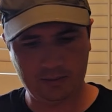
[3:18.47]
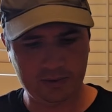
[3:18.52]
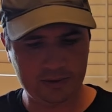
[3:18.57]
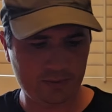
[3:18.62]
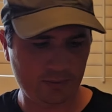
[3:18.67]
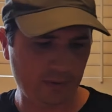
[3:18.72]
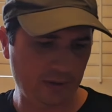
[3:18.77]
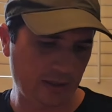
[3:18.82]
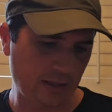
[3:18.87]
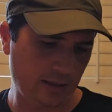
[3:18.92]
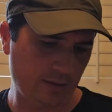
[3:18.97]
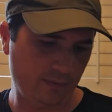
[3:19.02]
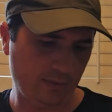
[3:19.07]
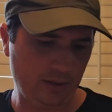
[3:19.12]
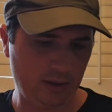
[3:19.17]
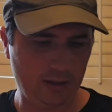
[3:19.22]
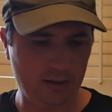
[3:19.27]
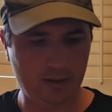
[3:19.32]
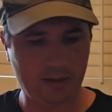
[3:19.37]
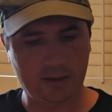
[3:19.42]
what do we have
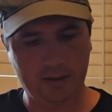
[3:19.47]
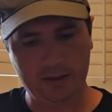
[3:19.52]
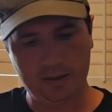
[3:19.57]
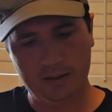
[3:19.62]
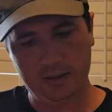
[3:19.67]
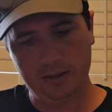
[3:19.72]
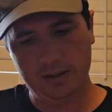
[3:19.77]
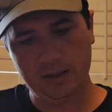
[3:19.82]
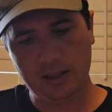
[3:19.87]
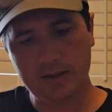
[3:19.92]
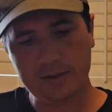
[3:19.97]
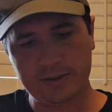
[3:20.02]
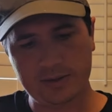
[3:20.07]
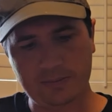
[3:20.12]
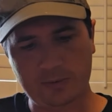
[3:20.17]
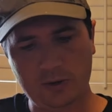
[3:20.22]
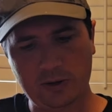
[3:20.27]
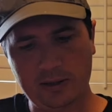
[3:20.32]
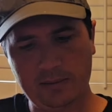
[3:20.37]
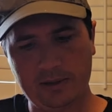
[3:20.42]
here? Oh,
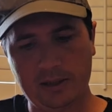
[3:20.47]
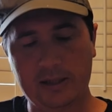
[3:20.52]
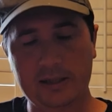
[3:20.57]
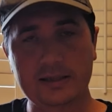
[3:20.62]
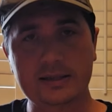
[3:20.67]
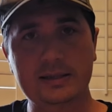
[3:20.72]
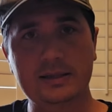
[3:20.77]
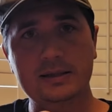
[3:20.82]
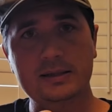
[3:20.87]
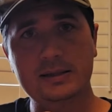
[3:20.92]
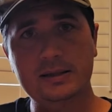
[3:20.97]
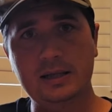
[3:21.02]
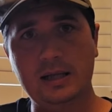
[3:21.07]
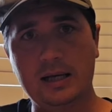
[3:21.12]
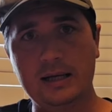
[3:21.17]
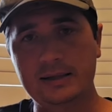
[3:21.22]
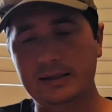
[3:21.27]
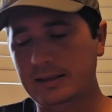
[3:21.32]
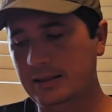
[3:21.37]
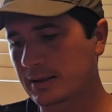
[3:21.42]
some cranberries
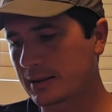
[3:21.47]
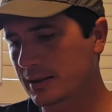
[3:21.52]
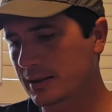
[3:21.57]
sliced.